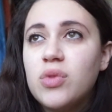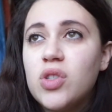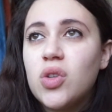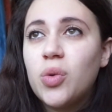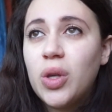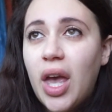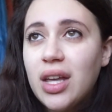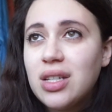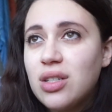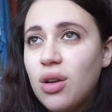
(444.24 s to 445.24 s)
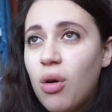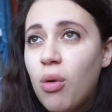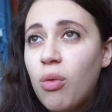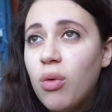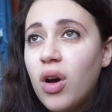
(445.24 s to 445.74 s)
so yes,
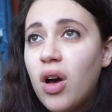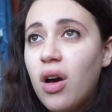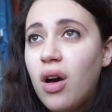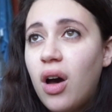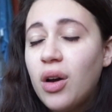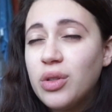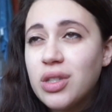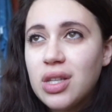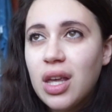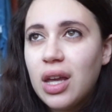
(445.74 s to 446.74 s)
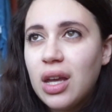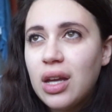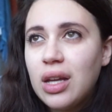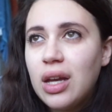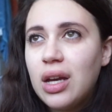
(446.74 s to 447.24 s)
so I would
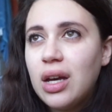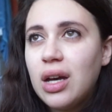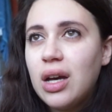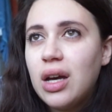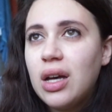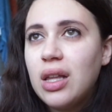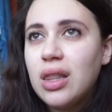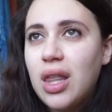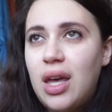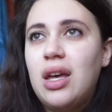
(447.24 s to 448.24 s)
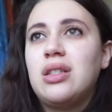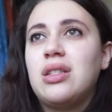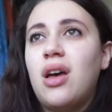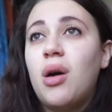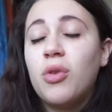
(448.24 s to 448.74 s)
say
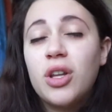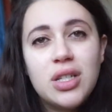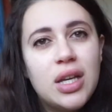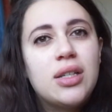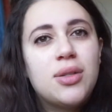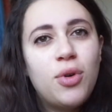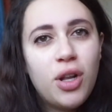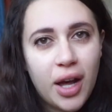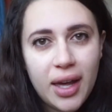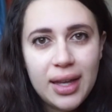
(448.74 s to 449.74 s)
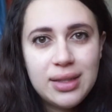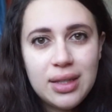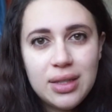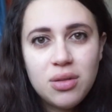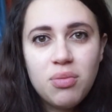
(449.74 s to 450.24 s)
that I want to take a small
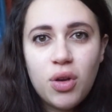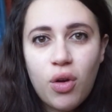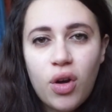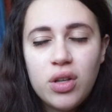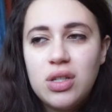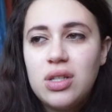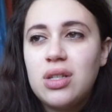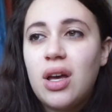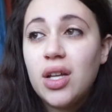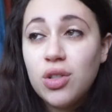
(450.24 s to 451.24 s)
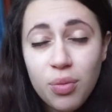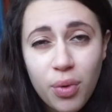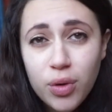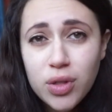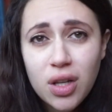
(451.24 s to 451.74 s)
hiatus, because I do
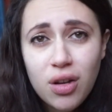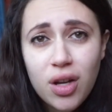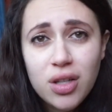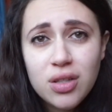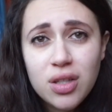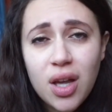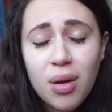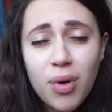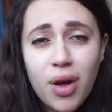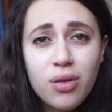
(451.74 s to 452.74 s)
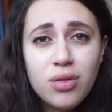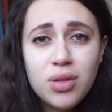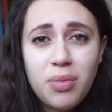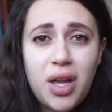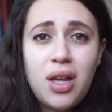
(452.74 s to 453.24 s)
post a lot
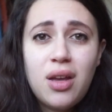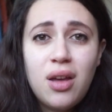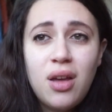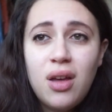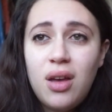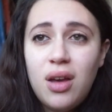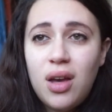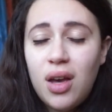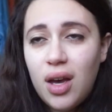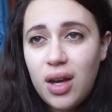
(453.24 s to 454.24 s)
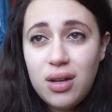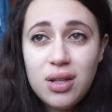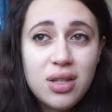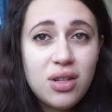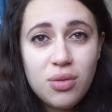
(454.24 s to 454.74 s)
about my
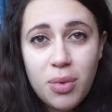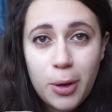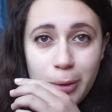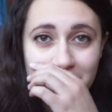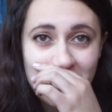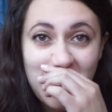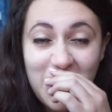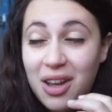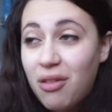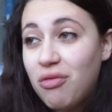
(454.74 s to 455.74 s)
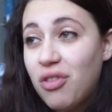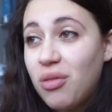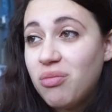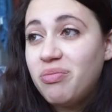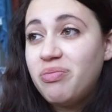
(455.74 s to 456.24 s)
heritage, about where I come
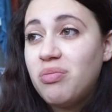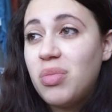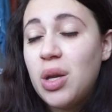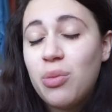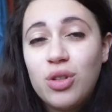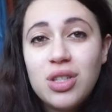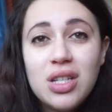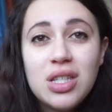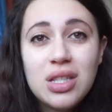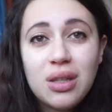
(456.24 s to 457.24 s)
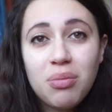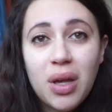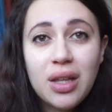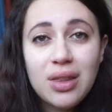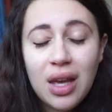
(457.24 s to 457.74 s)
from. Being Maltese is a
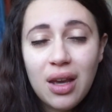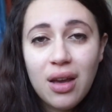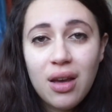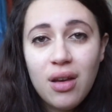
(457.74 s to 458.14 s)
big thing,